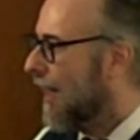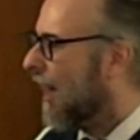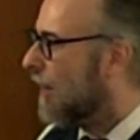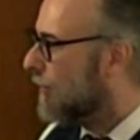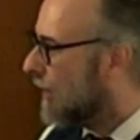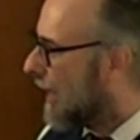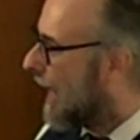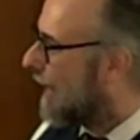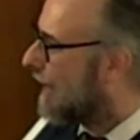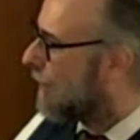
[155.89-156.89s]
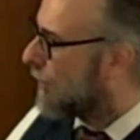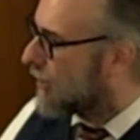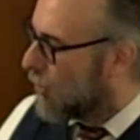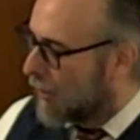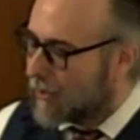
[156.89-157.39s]
of the land that was
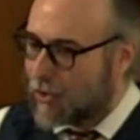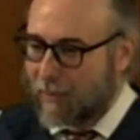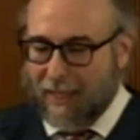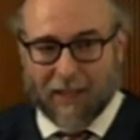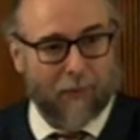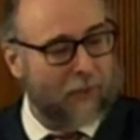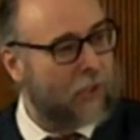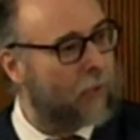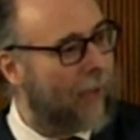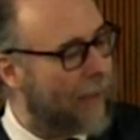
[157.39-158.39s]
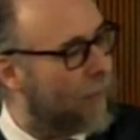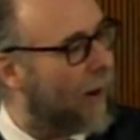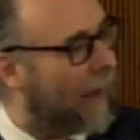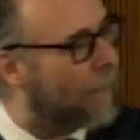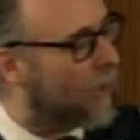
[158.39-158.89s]
going to be given to
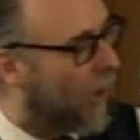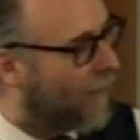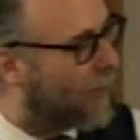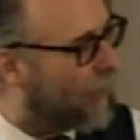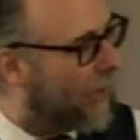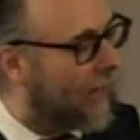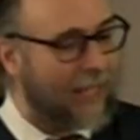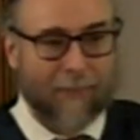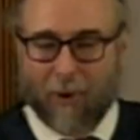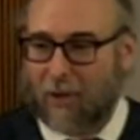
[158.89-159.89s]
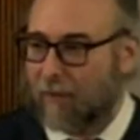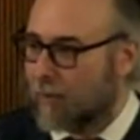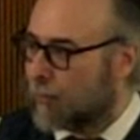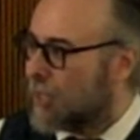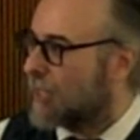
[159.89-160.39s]
Abraham's offspring as part of the
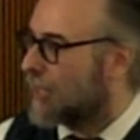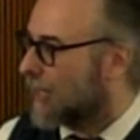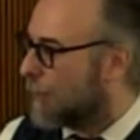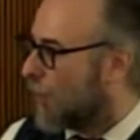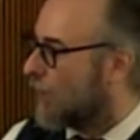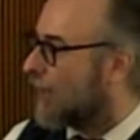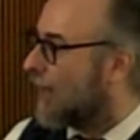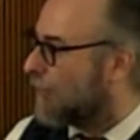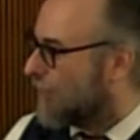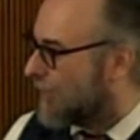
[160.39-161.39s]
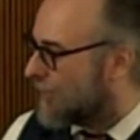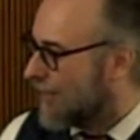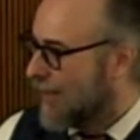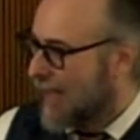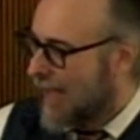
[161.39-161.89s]
Brit, as part of the covenant.
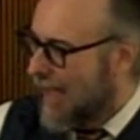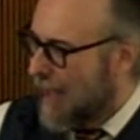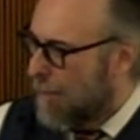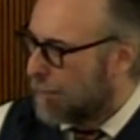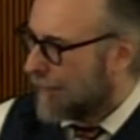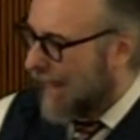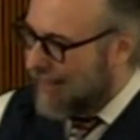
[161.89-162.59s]
And